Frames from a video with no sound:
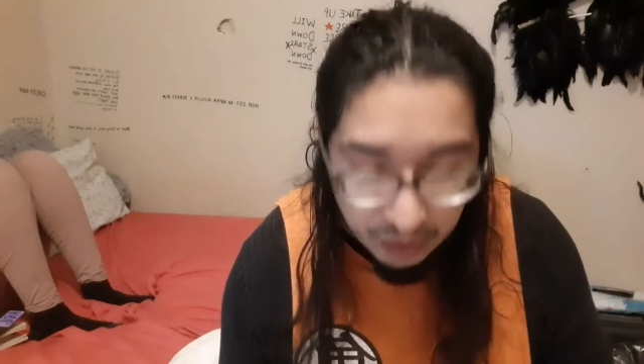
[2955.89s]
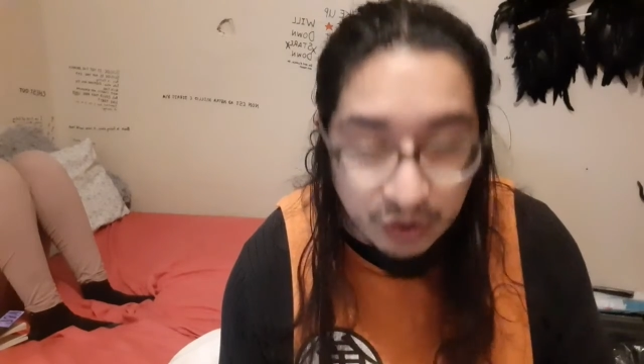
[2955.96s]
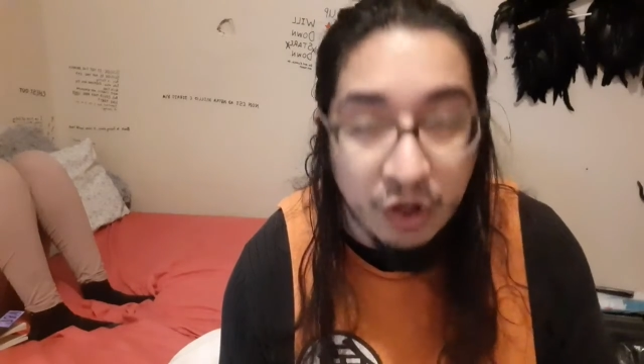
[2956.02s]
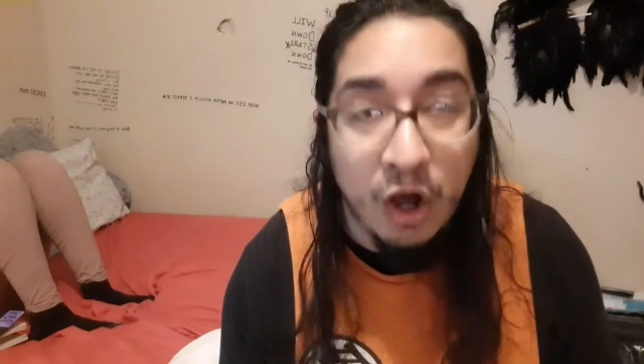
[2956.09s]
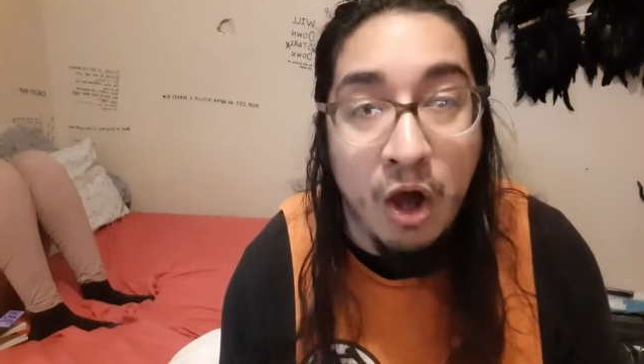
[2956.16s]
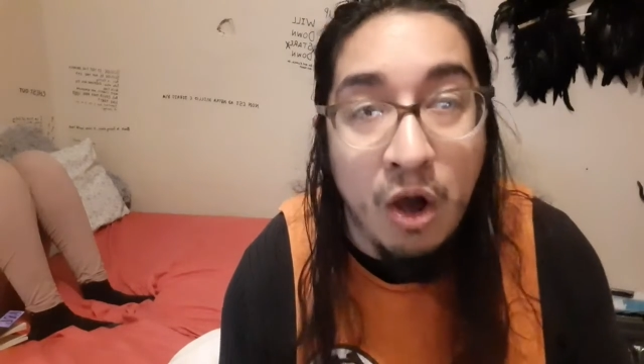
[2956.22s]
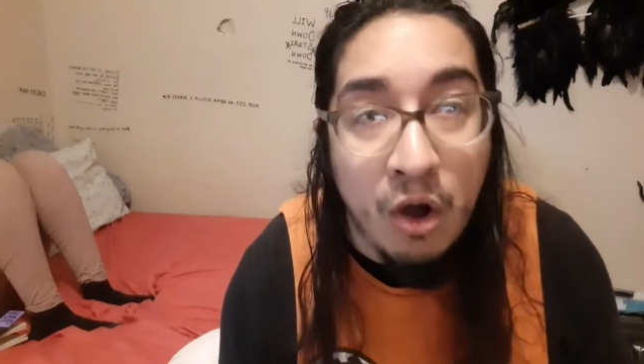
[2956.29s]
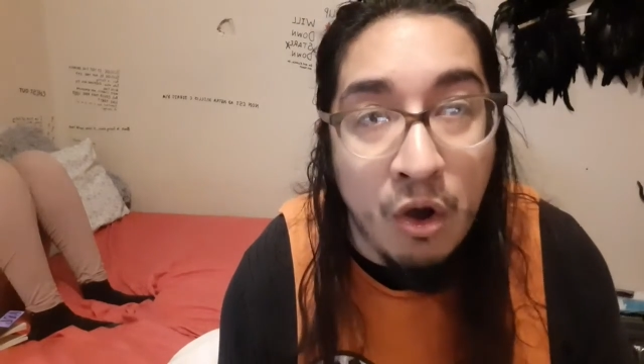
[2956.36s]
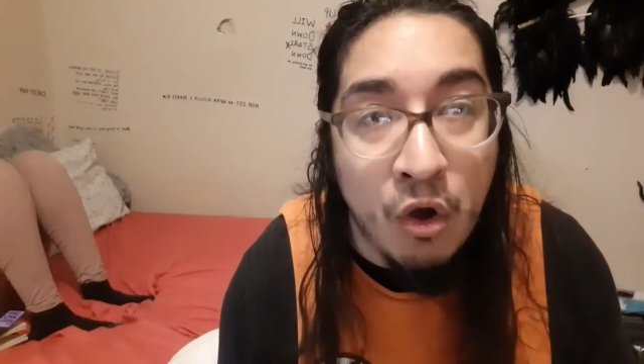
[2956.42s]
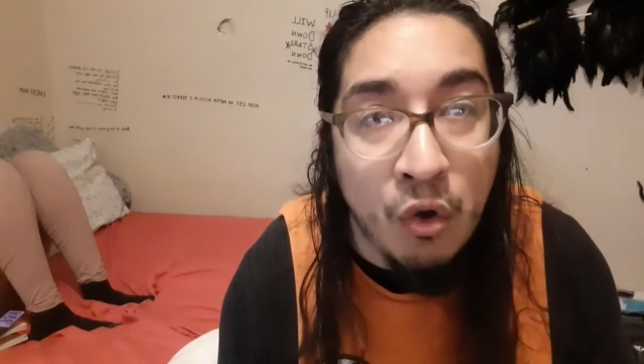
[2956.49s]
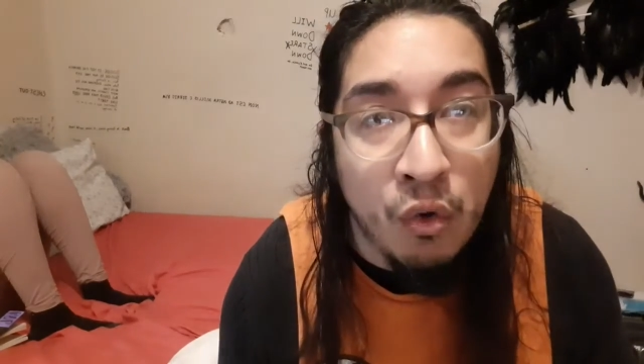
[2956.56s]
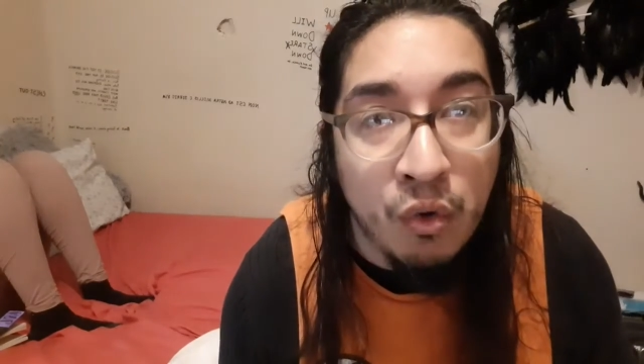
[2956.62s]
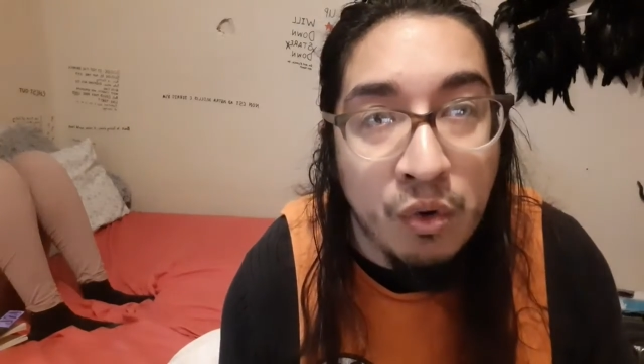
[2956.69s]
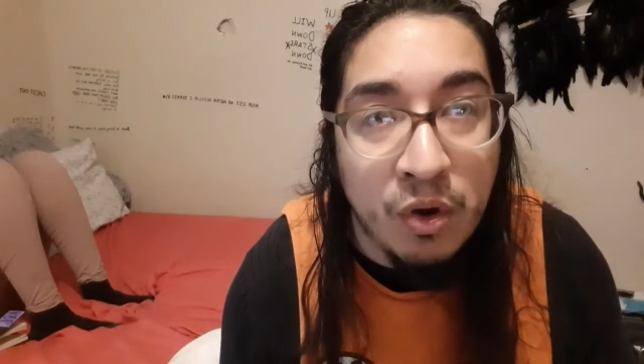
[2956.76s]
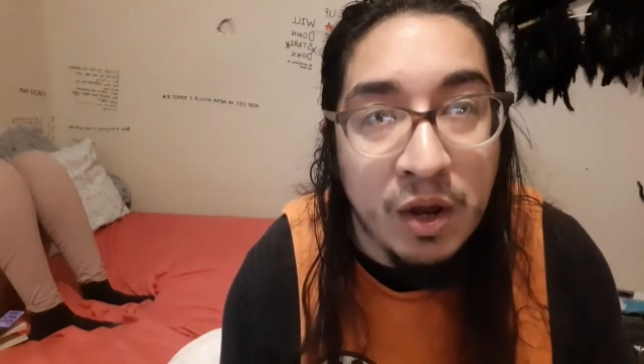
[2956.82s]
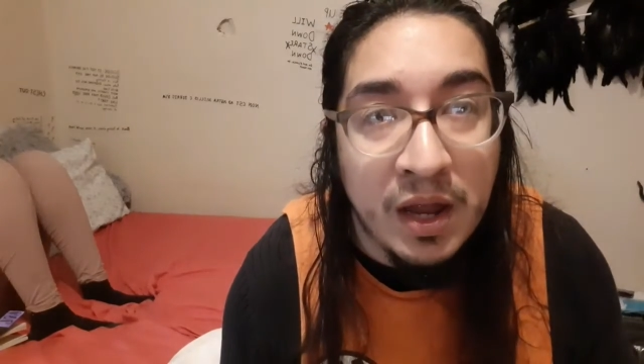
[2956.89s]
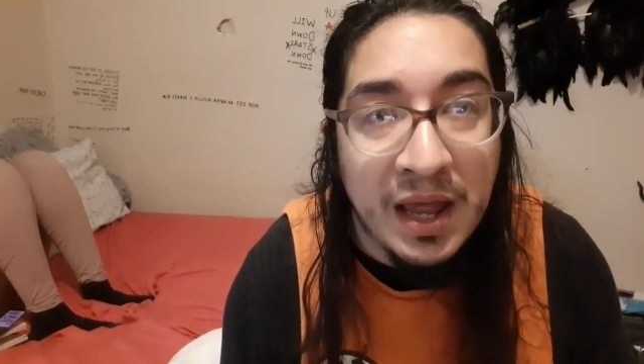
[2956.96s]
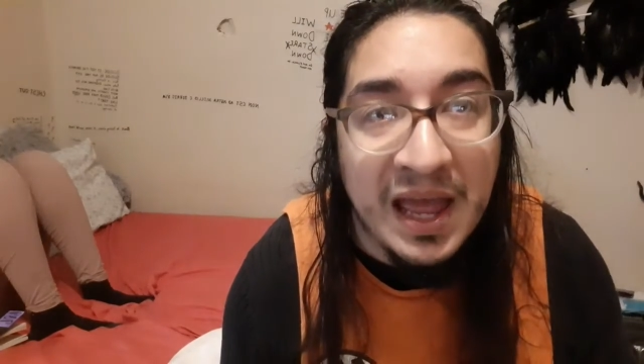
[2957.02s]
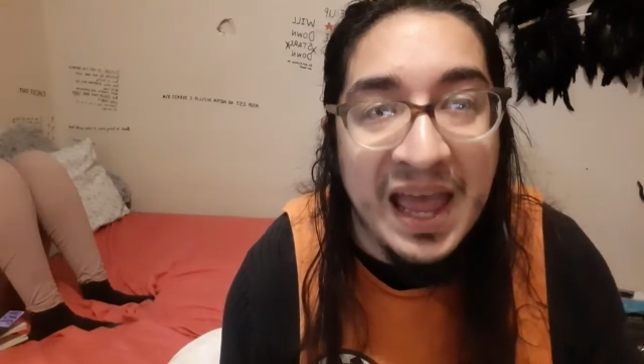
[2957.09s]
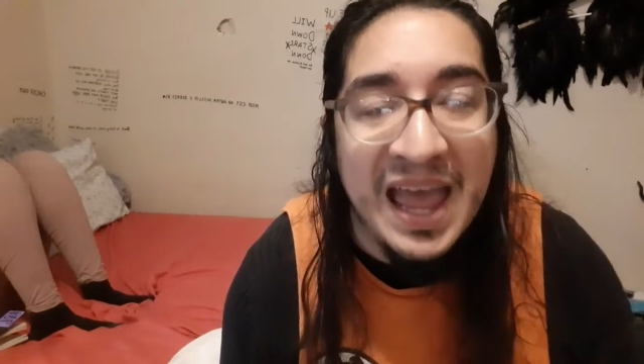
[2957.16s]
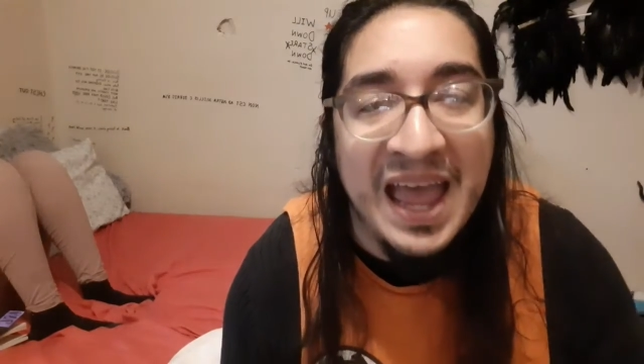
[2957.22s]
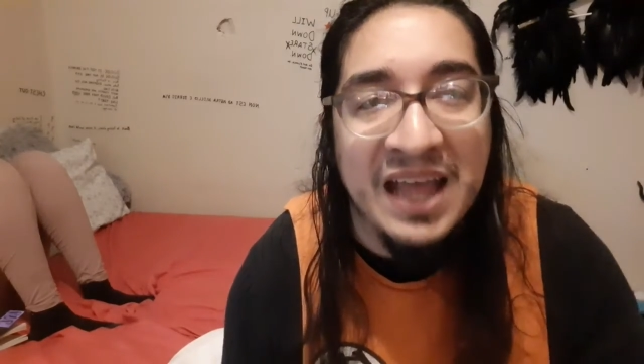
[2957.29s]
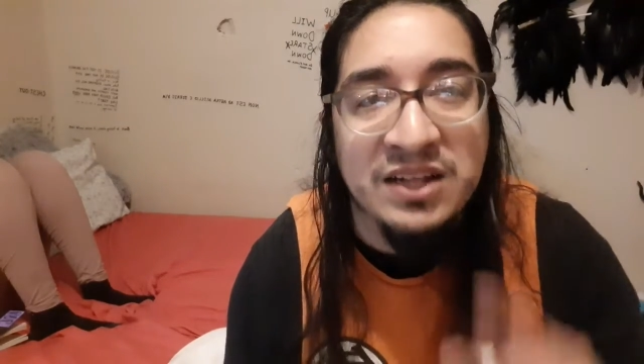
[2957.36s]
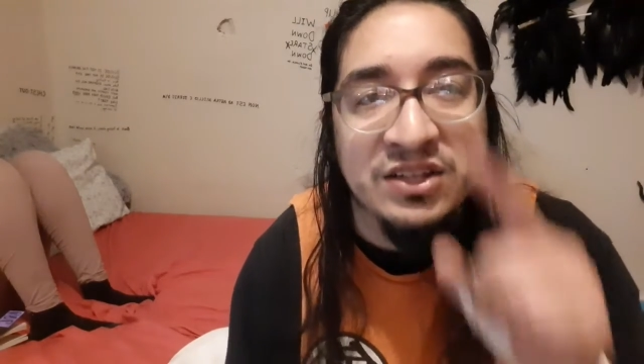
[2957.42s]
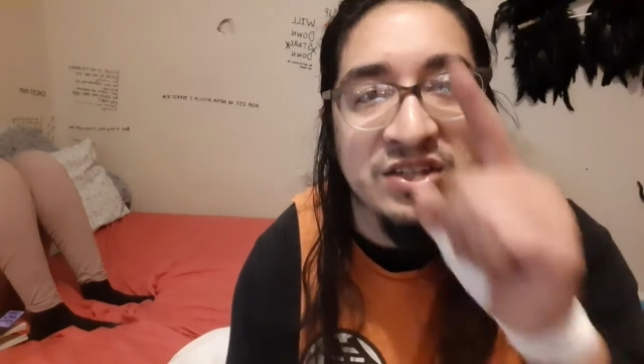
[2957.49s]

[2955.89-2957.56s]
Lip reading: Go and